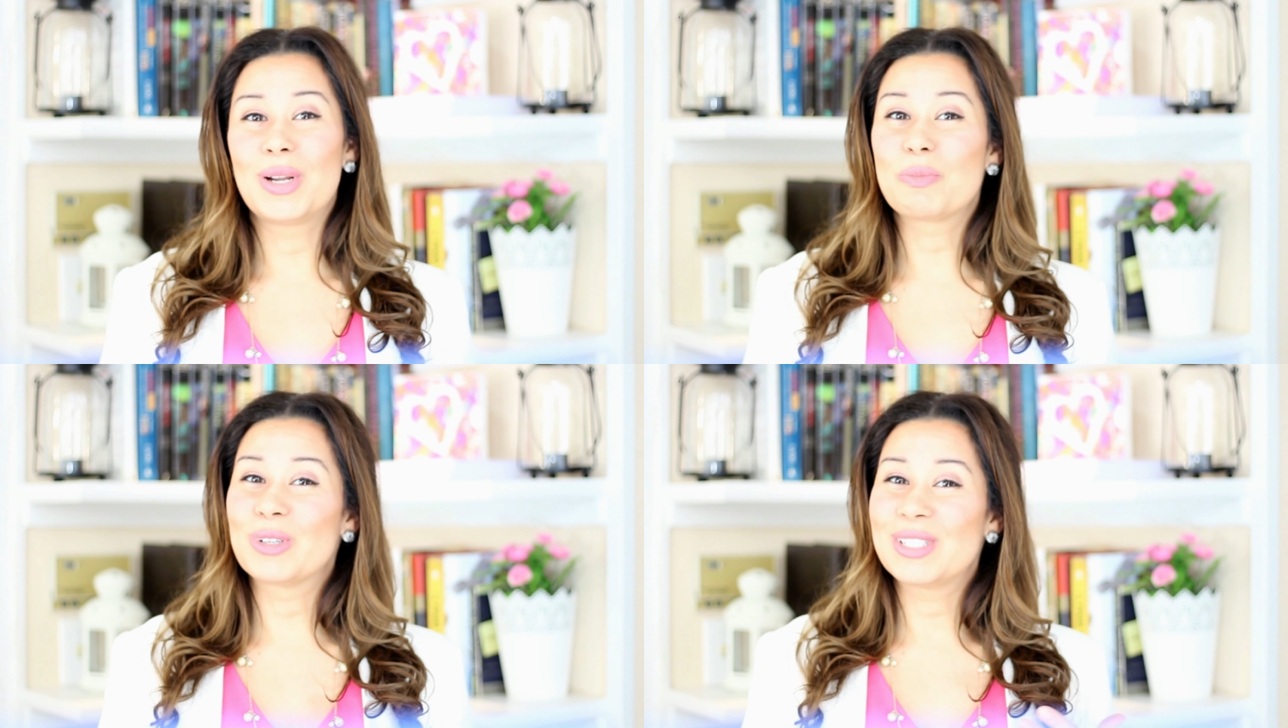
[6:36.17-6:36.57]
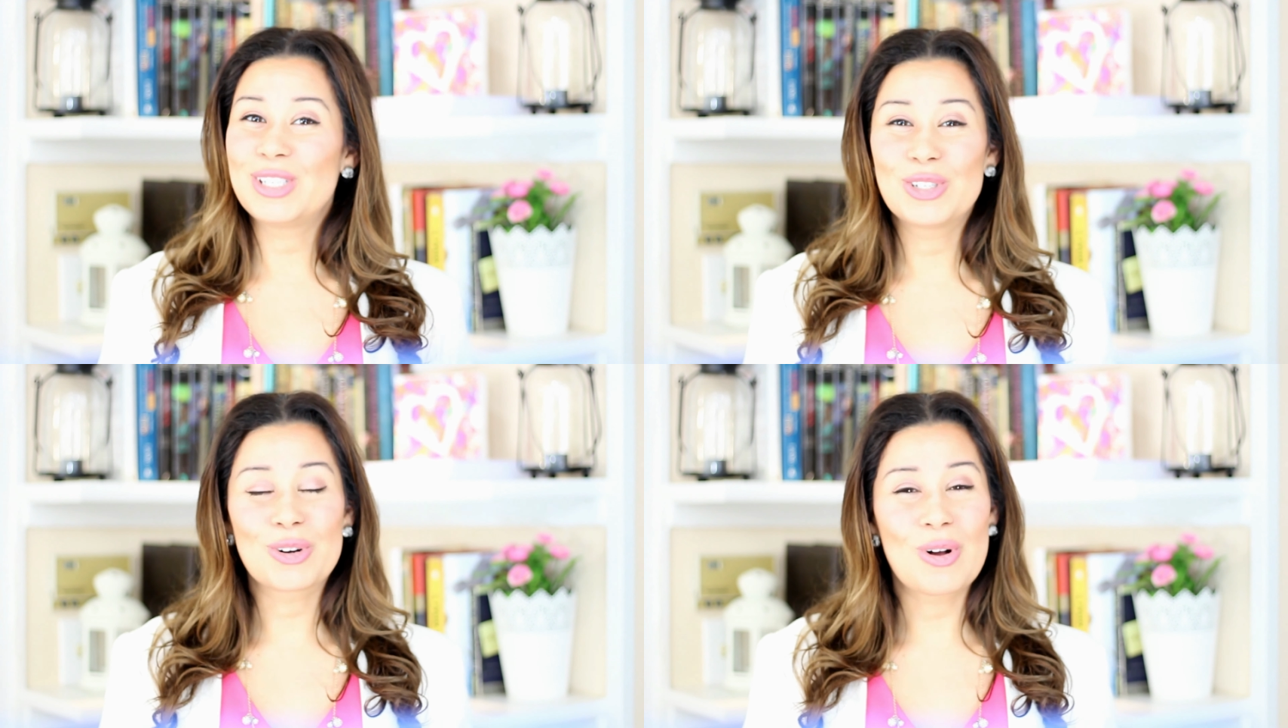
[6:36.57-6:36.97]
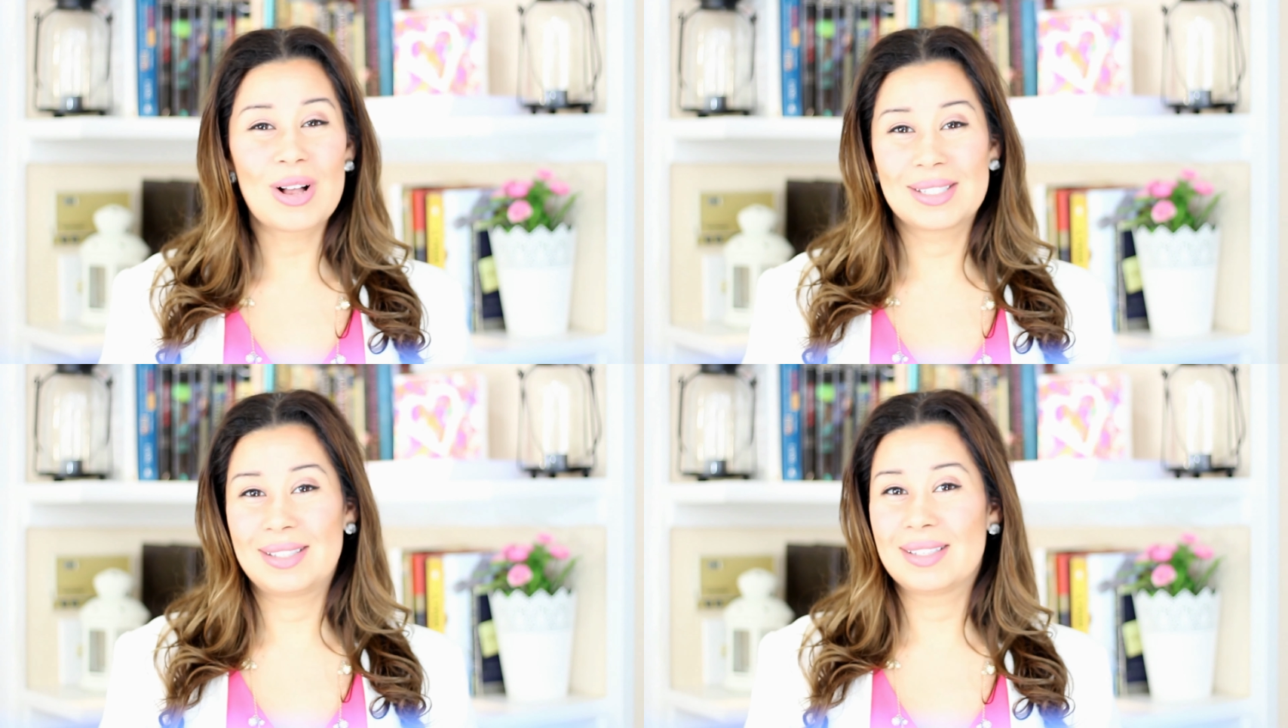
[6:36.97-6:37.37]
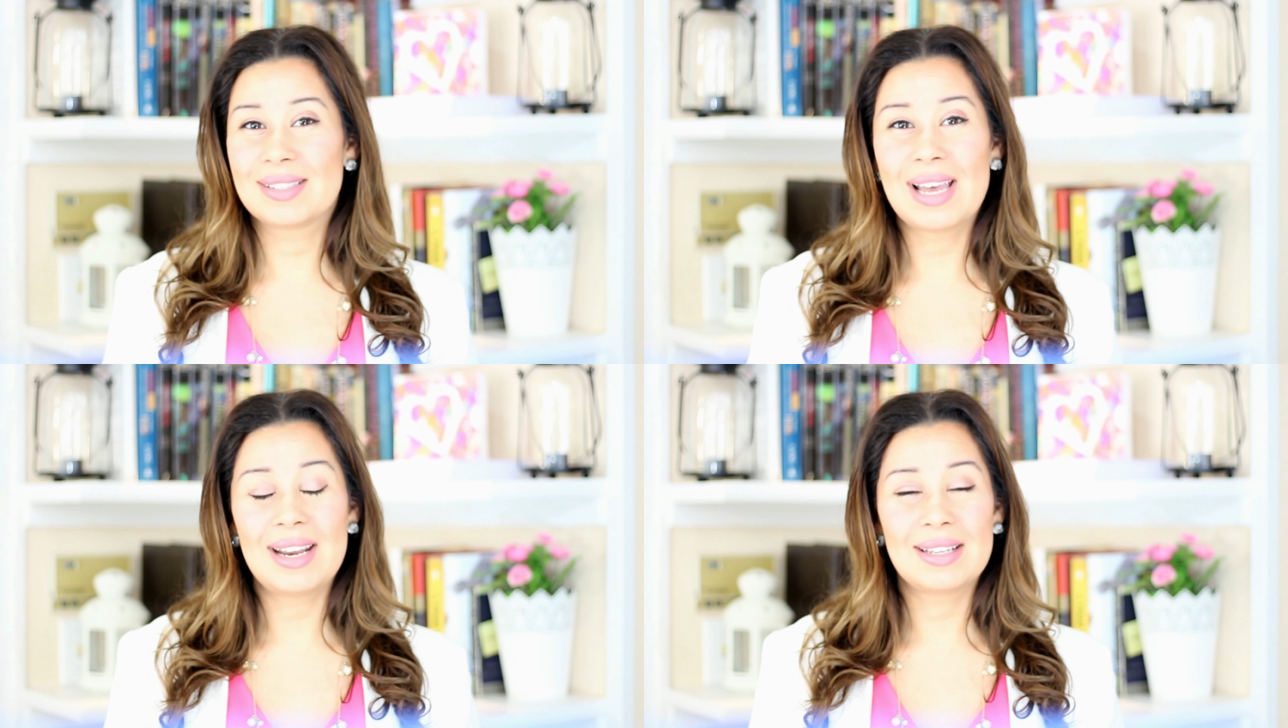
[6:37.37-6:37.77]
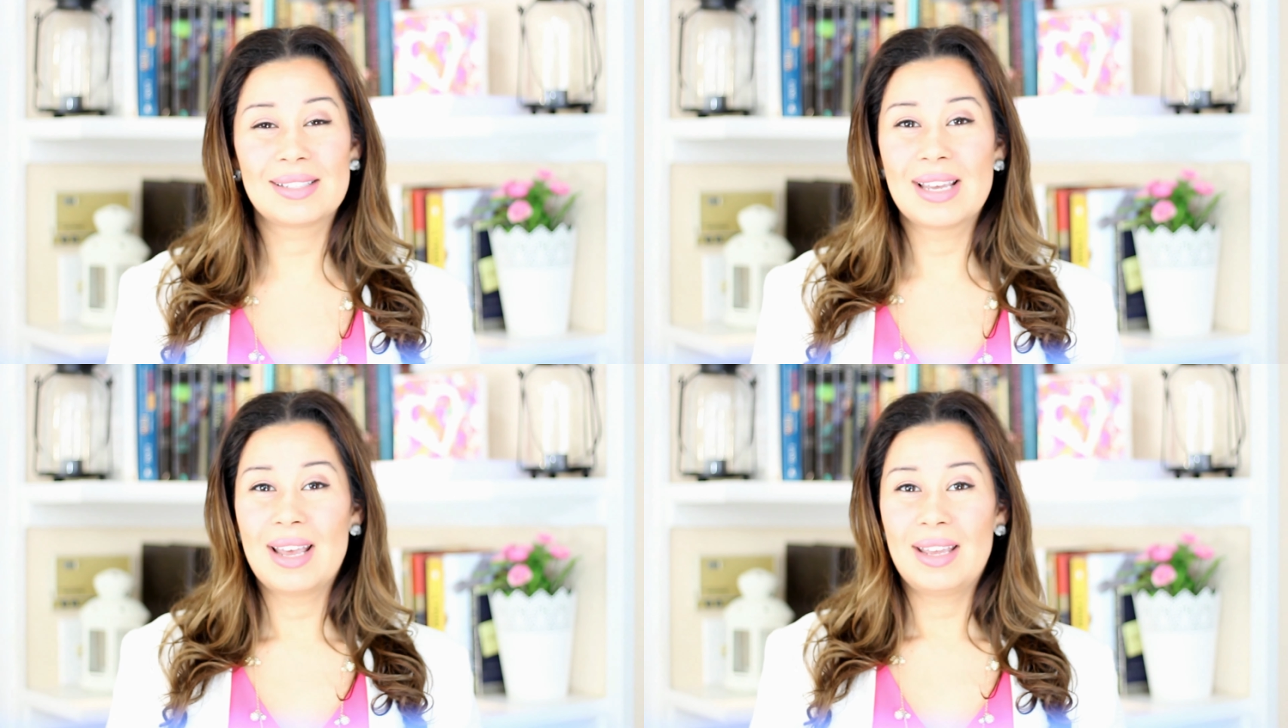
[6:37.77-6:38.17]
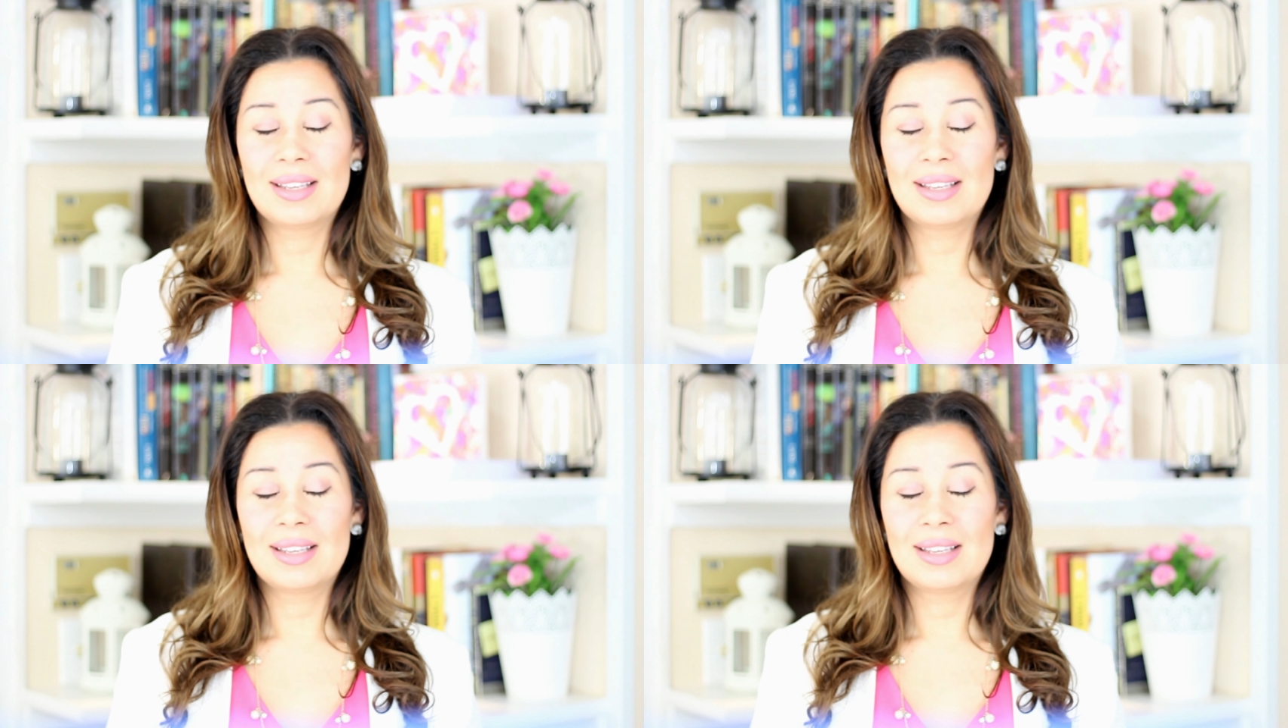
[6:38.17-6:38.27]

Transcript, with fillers: on a procedure cost that the site is,